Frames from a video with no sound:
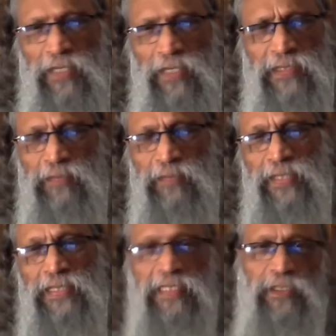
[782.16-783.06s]
the
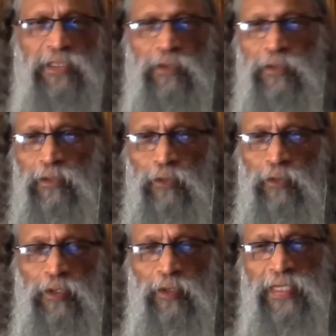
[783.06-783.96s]
person is so good
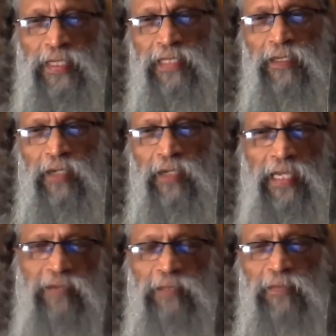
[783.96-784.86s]
looking or
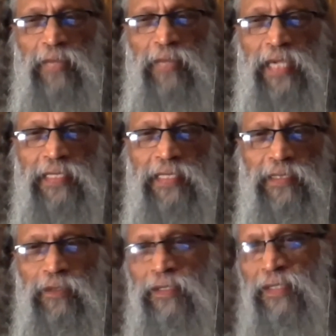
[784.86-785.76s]
having money
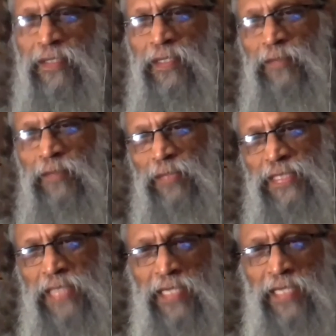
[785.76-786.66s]
or maybe
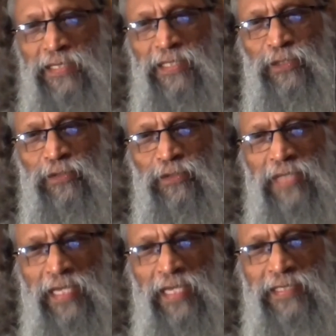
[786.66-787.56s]
status in
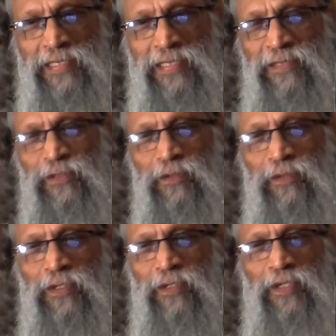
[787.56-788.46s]
society, and so
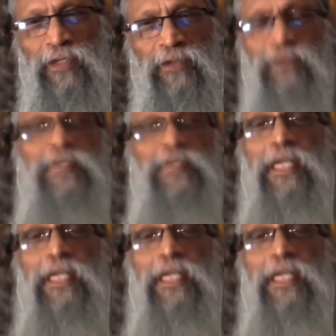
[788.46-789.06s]
you feel.